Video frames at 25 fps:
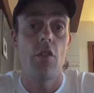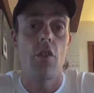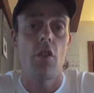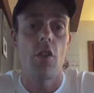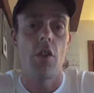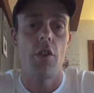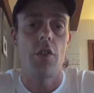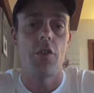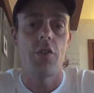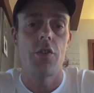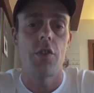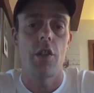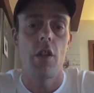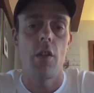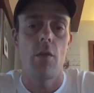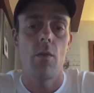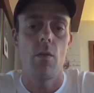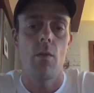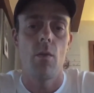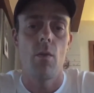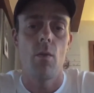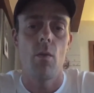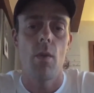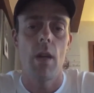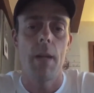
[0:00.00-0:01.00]
colours.
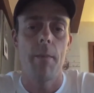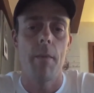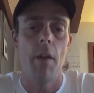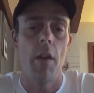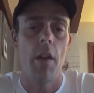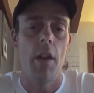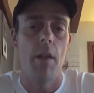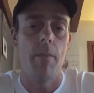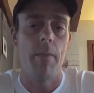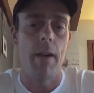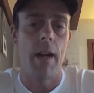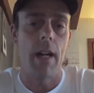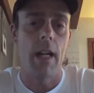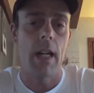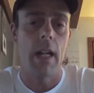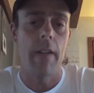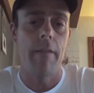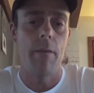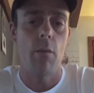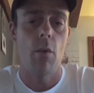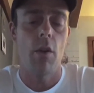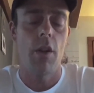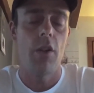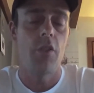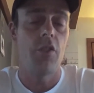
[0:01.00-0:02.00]
So when I'm on the bank,
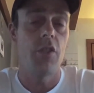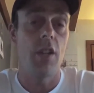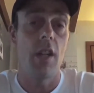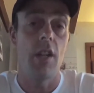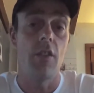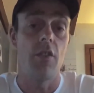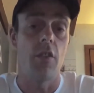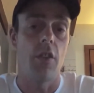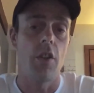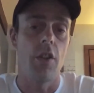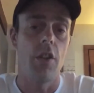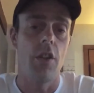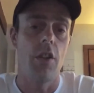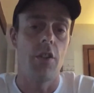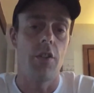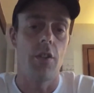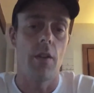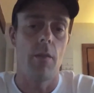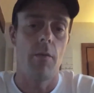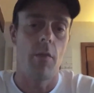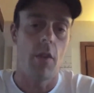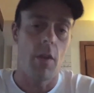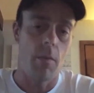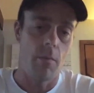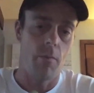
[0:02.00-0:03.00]
if I want to change lures,
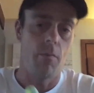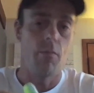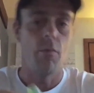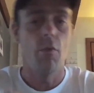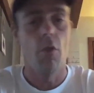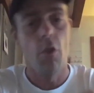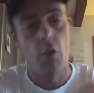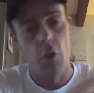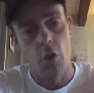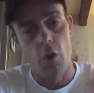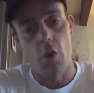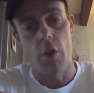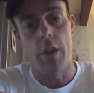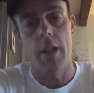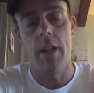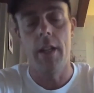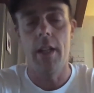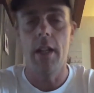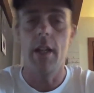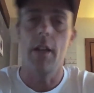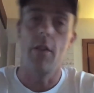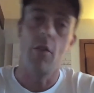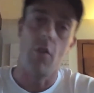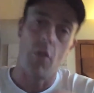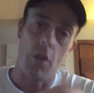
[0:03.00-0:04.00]
I'm not
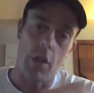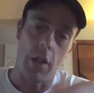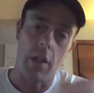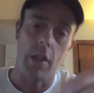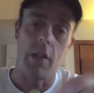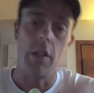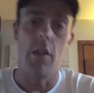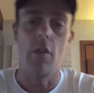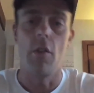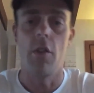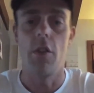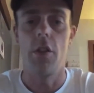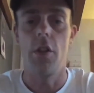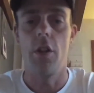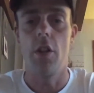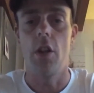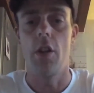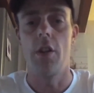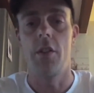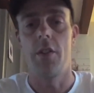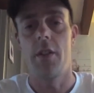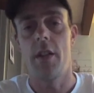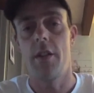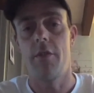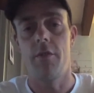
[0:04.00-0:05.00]
unhooking it and hooking a new lure
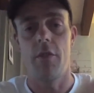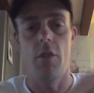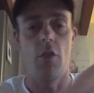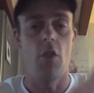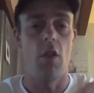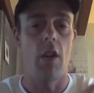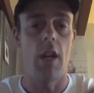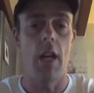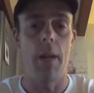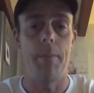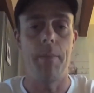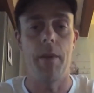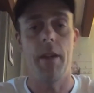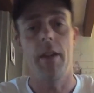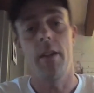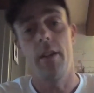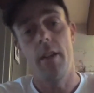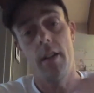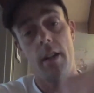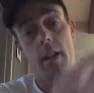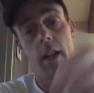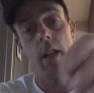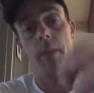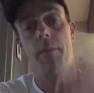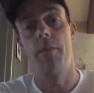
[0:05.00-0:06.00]
on. It's literally unclip
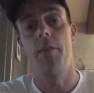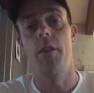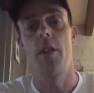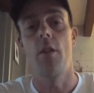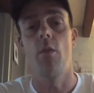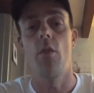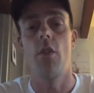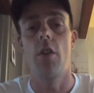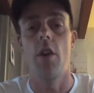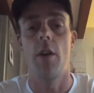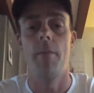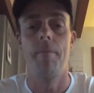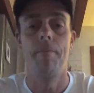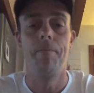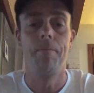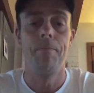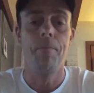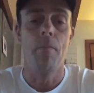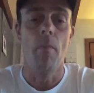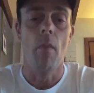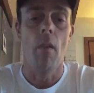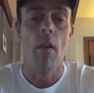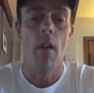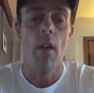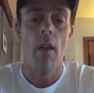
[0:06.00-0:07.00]
it and clip a new one
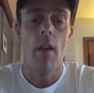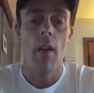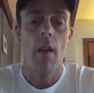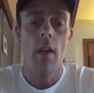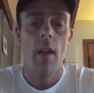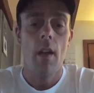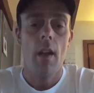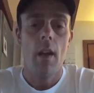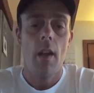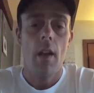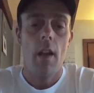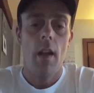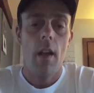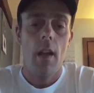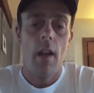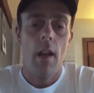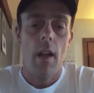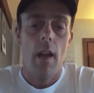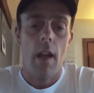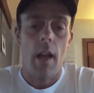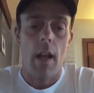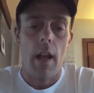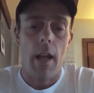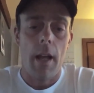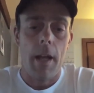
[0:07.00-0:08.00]

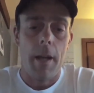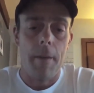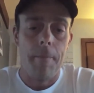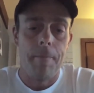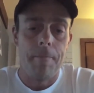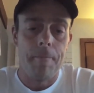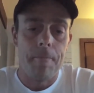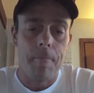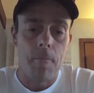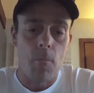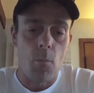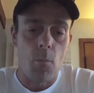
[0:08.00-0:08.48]
on.